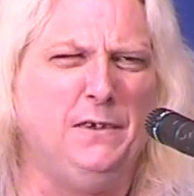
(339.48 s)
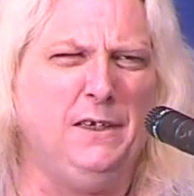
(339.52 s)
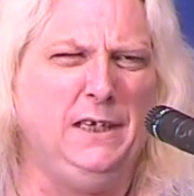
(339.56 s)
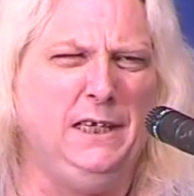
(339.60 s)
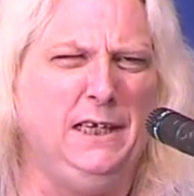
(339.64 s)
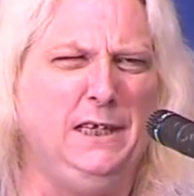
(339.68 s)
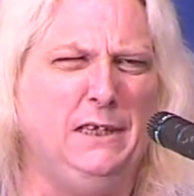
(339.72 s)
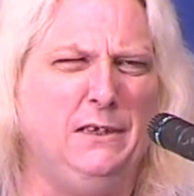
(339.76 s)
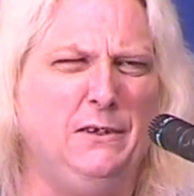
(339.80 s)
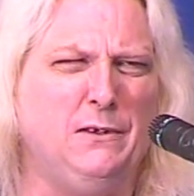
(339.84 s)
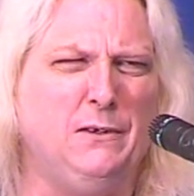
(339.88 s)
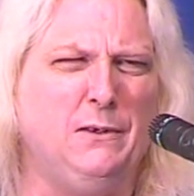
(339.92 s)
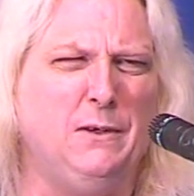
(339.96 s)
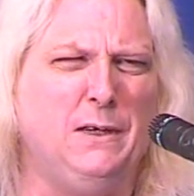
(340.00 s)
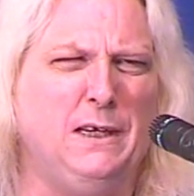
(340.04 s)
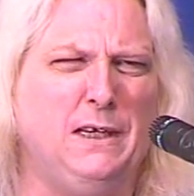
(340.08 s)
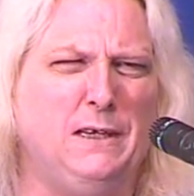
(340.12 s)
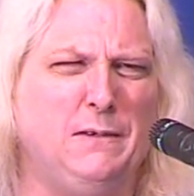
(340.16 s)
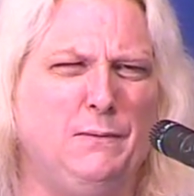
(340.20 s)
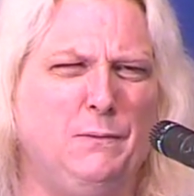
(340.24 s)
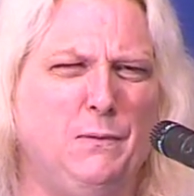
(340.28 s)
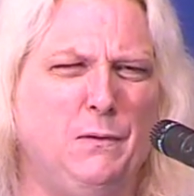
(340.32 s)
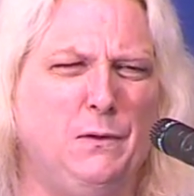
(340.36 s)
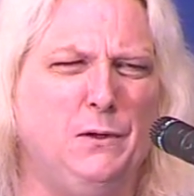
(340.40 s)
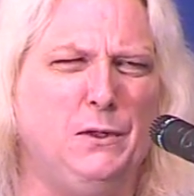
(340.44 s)
either
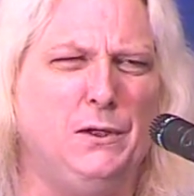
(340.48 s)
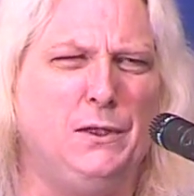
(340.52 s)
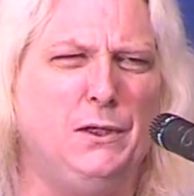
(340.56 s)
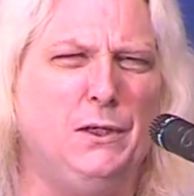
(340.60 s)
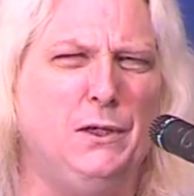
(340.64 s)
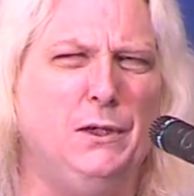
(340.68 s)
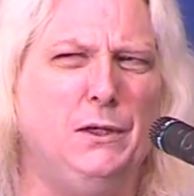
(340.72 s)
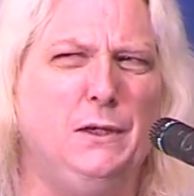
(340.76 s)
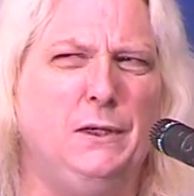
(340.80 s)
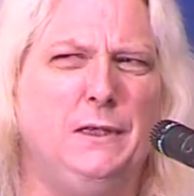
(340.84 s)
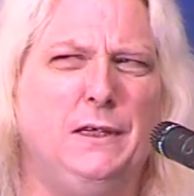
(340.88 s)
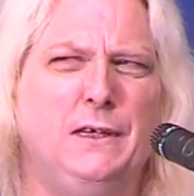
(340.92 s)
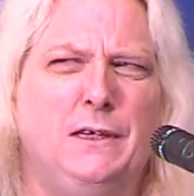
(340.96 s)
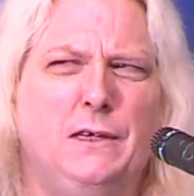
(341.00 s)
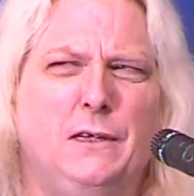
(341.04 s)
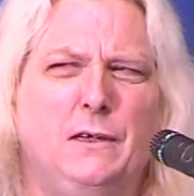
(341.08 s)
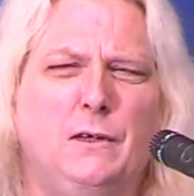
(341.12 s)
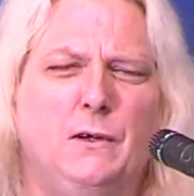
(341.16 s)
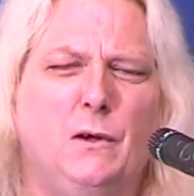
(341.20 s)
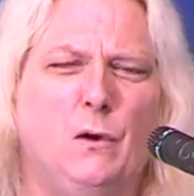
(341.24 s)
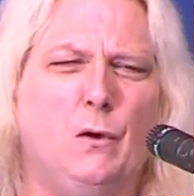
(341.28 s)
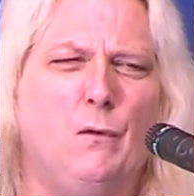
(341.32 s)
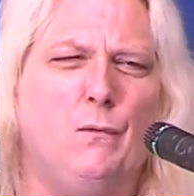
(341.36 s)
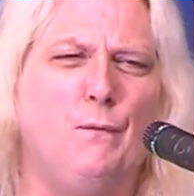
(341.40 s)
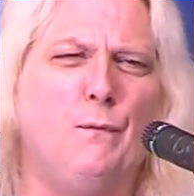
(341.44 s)
is full of good
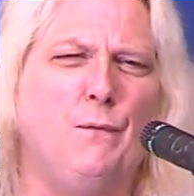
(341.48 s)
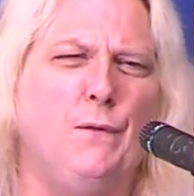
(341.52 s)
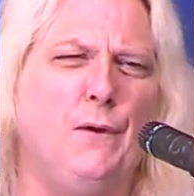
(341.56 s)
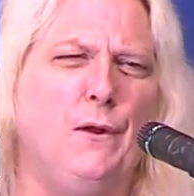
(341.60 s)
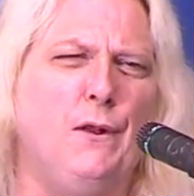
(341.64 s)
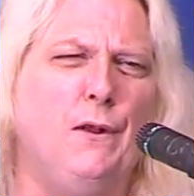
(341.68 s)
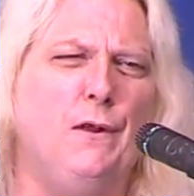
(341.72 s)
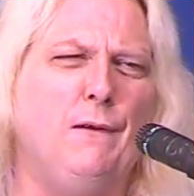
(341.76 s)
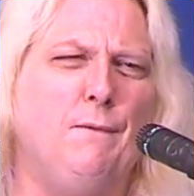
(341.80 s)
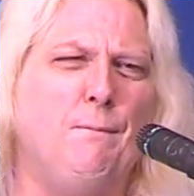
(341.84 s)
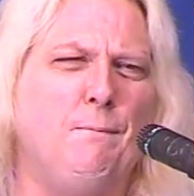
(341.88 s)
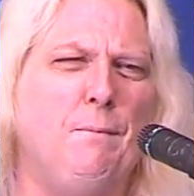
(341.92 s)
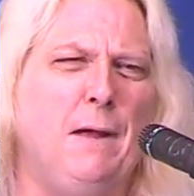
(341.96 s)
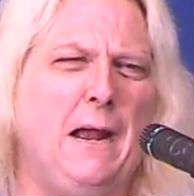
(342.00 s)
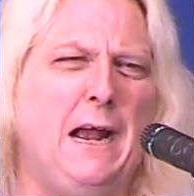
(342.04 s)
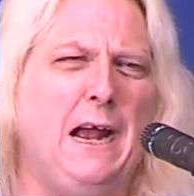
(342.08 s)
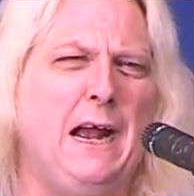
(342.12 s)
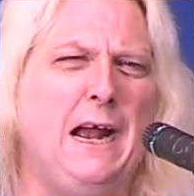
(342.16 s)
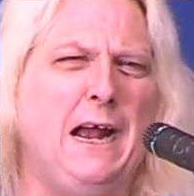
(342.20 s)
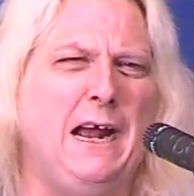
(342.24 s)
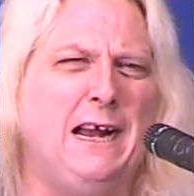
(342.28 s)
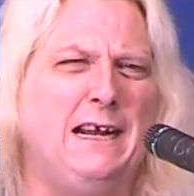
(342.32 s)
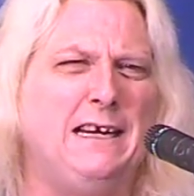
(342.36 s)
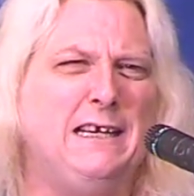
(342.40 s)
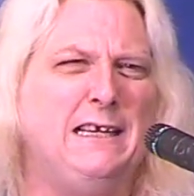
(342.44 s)
or full of
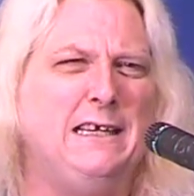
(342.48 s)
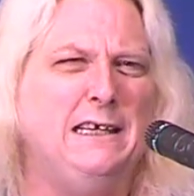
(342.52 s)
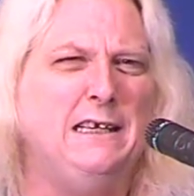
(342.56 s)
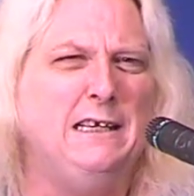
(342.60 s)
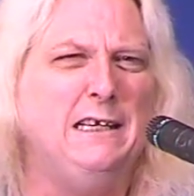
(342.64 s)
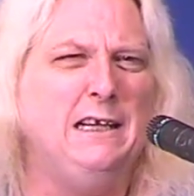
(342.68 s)
bad.